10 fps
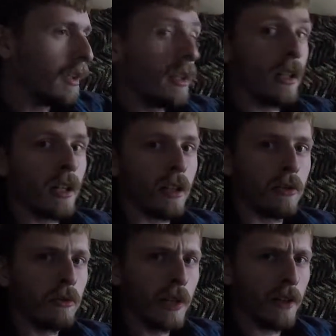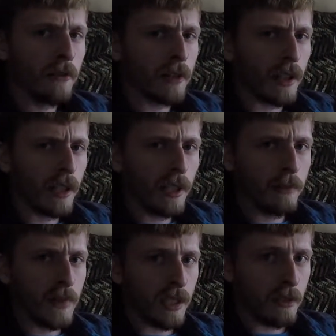uh, whoever
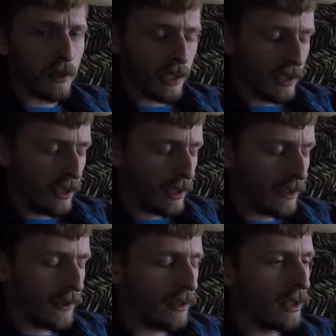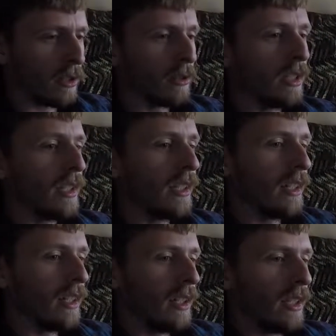claimed their kids. So,
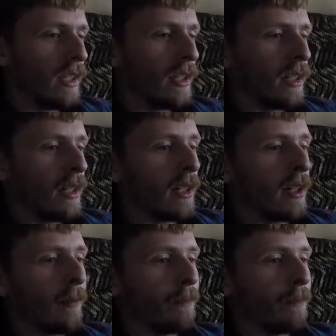um,